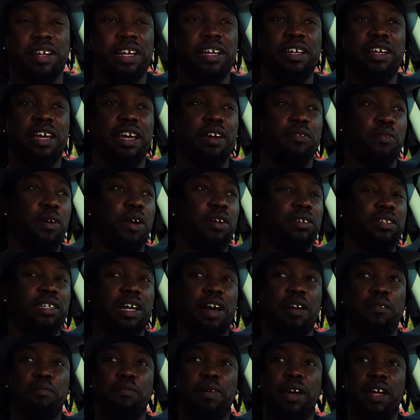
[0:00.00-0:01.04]
It works
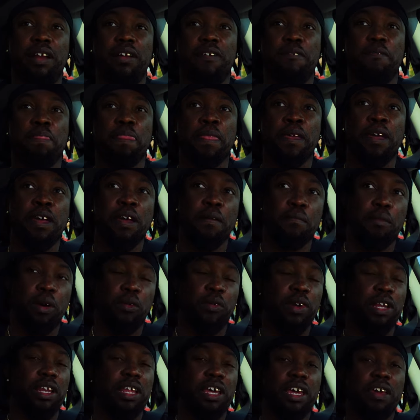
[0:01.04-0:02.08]
out better. But
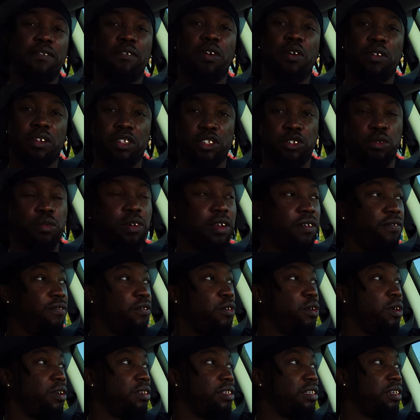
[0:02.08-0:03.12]
we leave on the
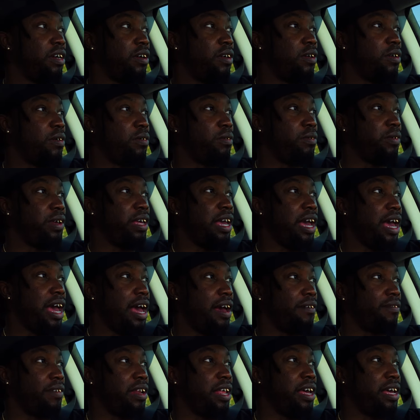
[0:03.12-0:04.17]
24th, so we
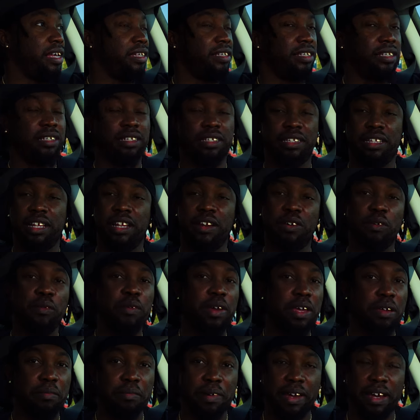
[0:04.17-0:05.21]
have less than a
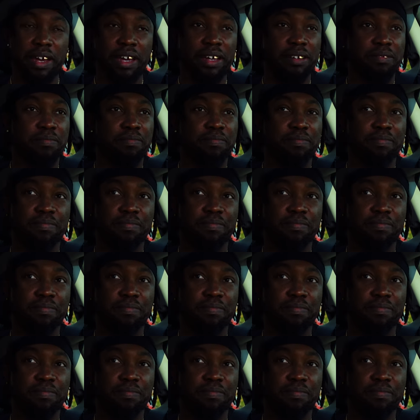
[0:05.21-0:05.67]
week, man.